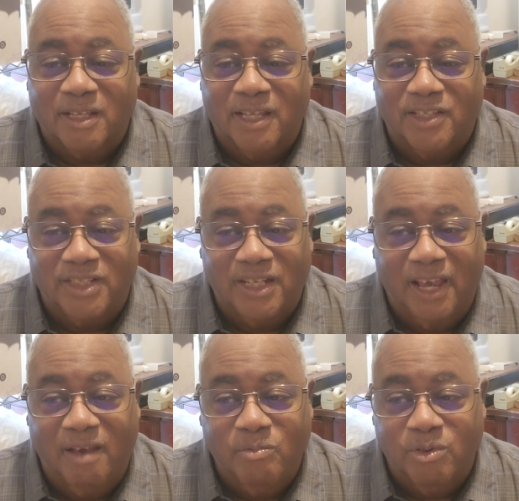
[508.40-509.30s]
And she
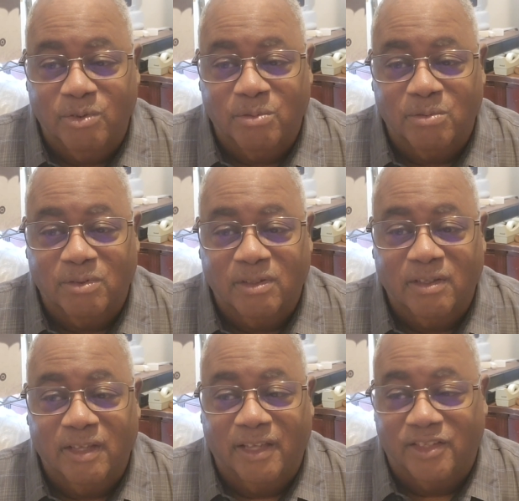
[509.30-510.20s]
came through,
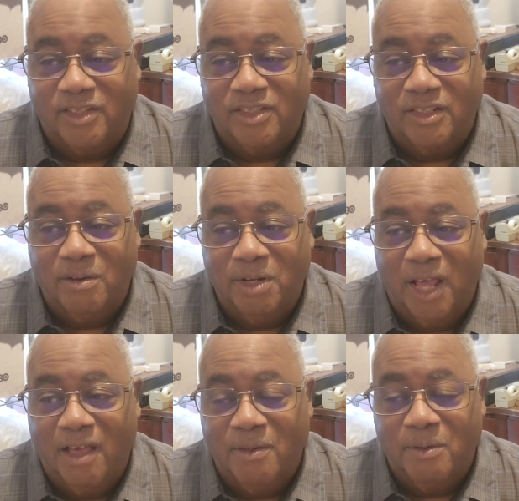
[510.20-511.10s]
and she showed
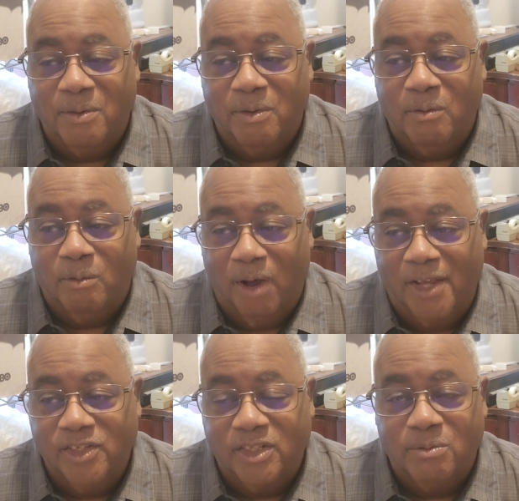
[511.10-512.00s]

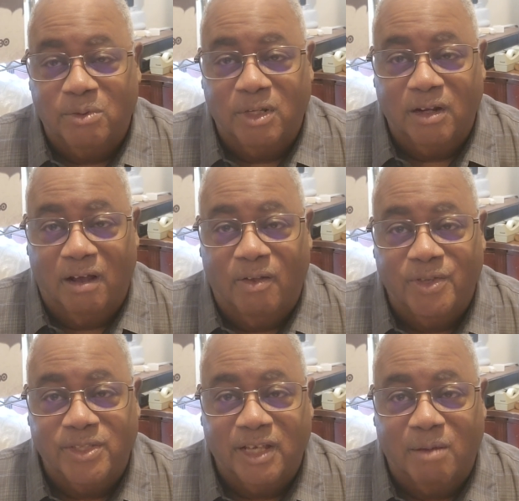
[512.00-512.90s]
why she won all
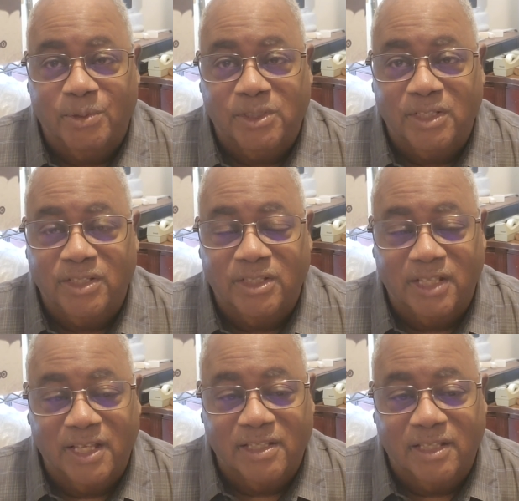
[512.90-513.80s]
these
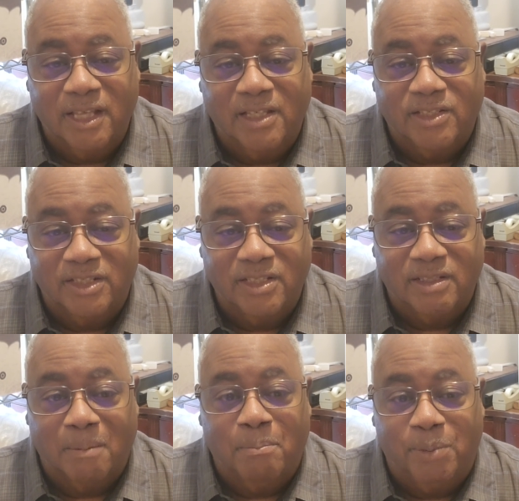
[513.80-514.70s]
competitions. She's
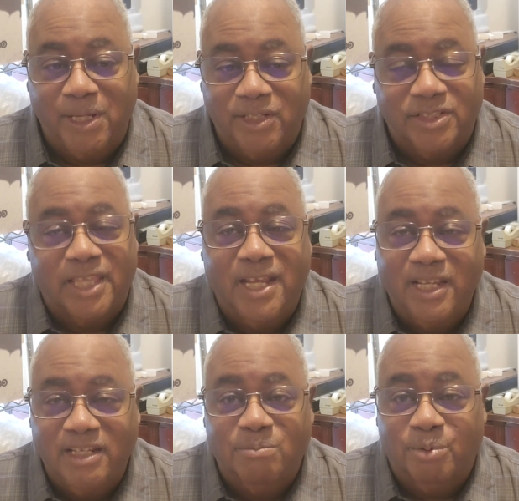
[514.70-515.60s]
a beast. They
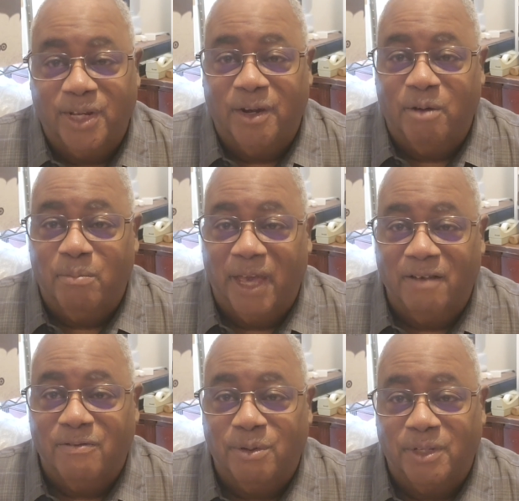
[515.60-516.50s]
need to bring her
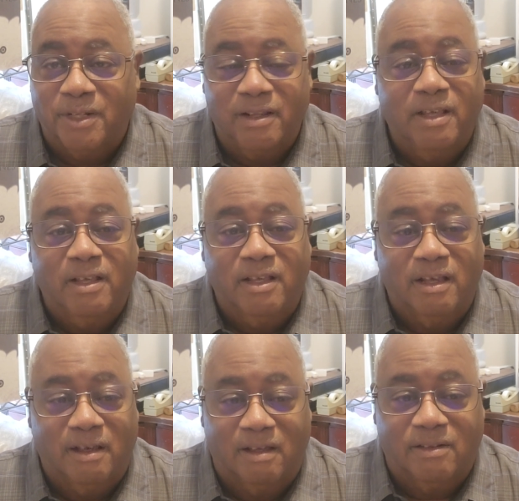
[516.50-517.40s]
back for
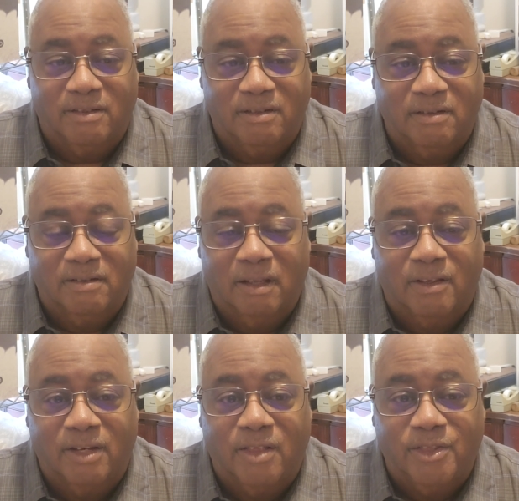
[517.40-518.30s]

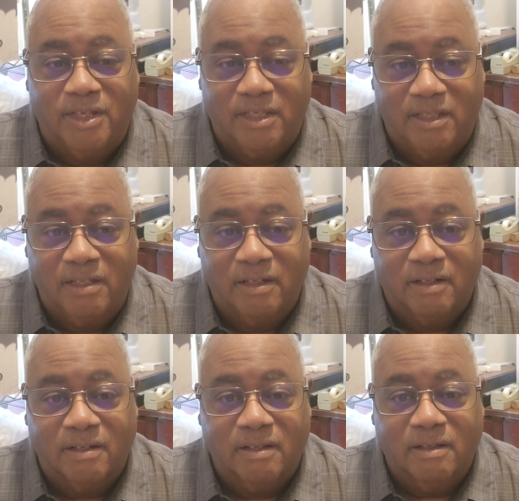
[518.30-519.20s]
another
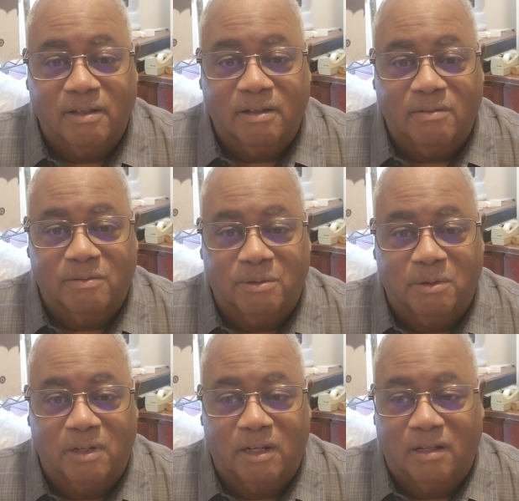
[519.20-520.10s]
year
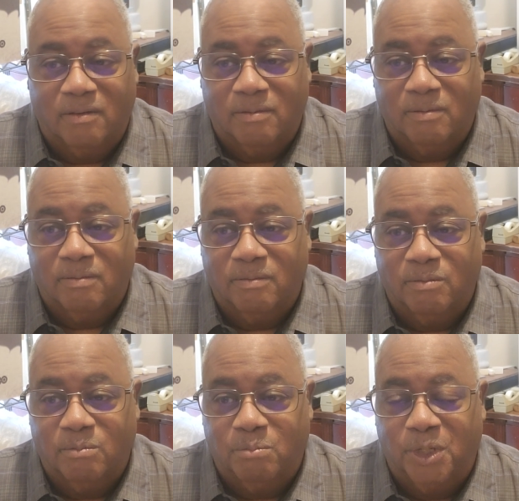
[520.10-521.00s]
for
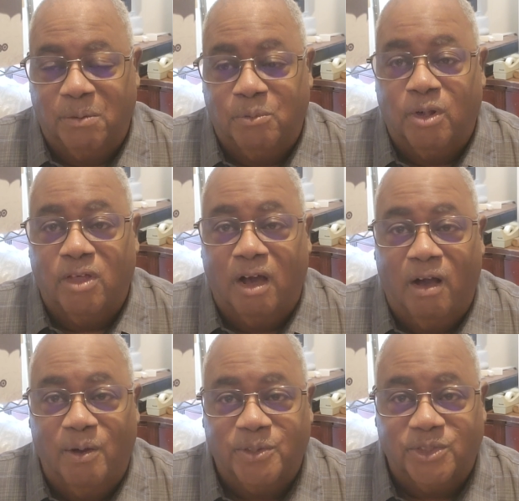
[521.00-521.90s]
Big Brother
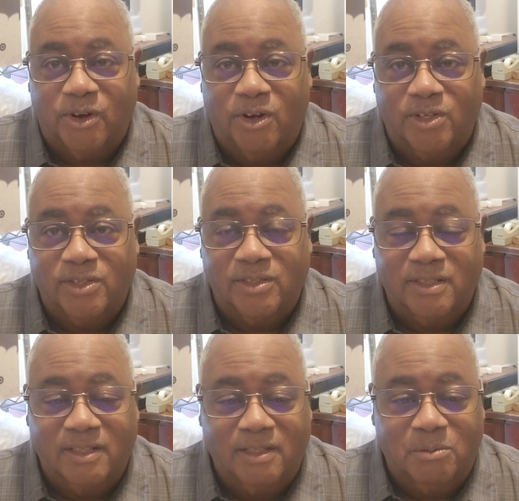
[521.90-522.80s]
All Stars,
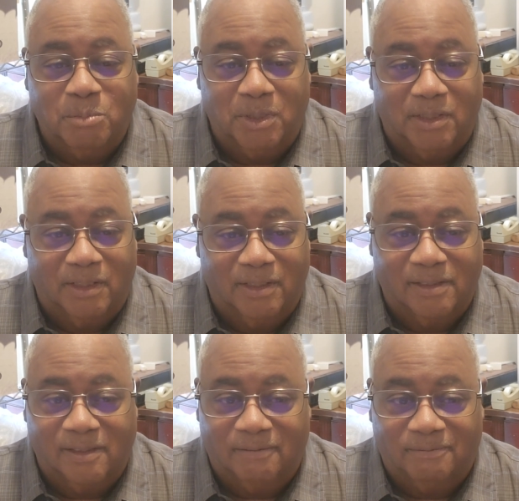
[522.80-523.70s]

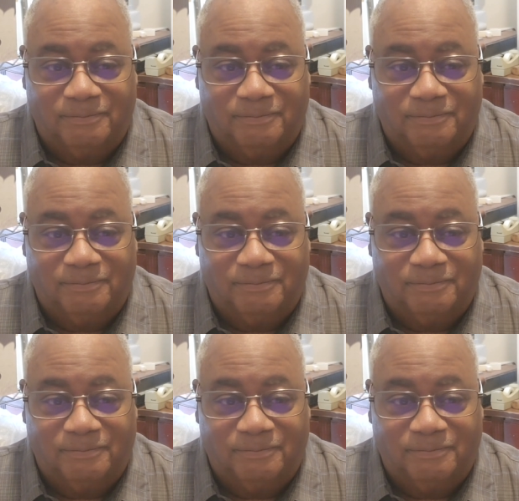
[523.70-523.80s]
because